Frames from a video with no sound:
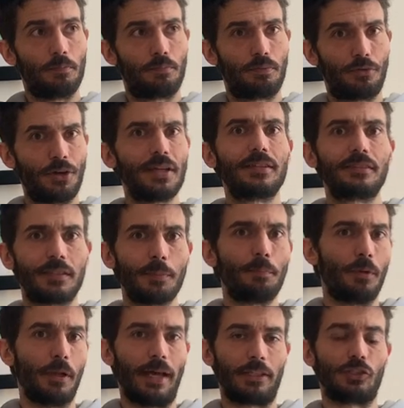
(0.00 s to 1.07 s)
pretty
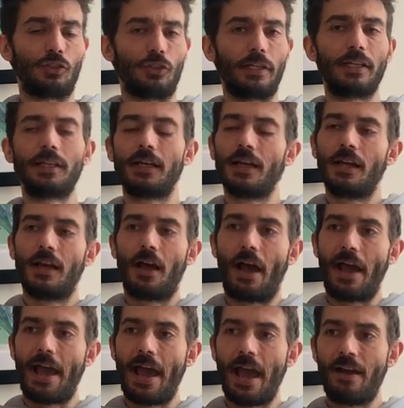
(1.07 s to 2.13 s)
simple actually.
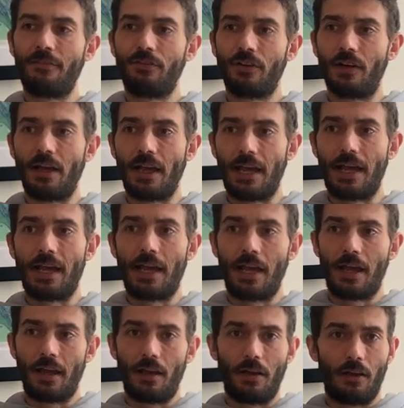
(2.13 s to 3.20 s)
I have
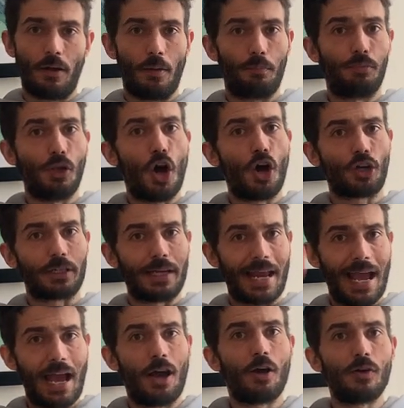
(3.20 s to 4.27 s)
a, a block
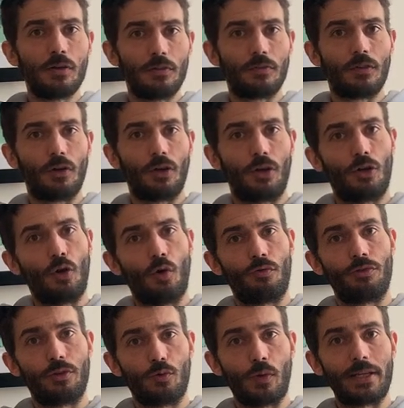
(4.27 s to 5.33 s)
now uh,
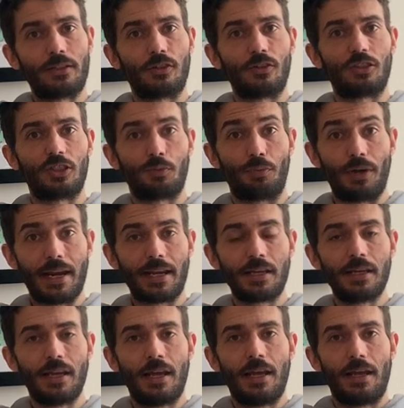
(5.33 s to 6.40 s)
over the winter
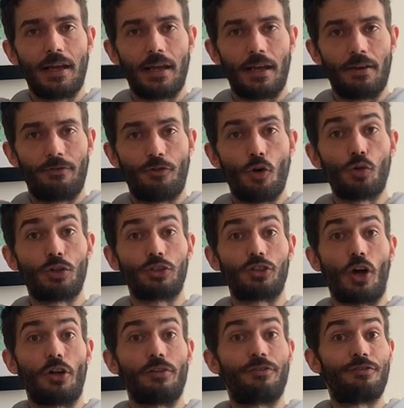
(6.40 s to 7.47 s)
spring uh, focused
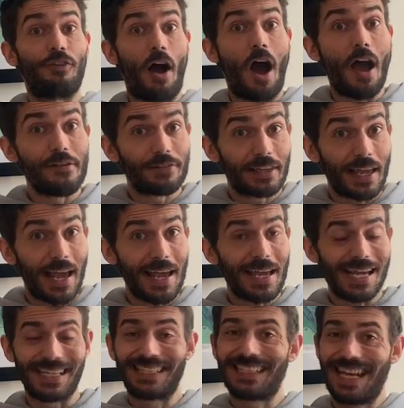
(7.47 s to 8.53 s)
on 5k
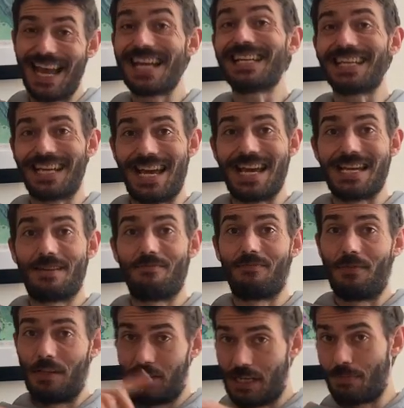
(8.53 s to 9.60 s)
and 10k.
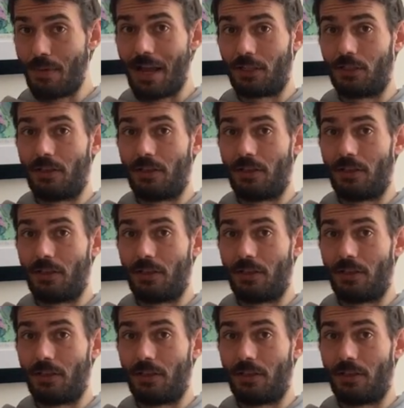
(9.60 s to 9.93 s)
I'll get back to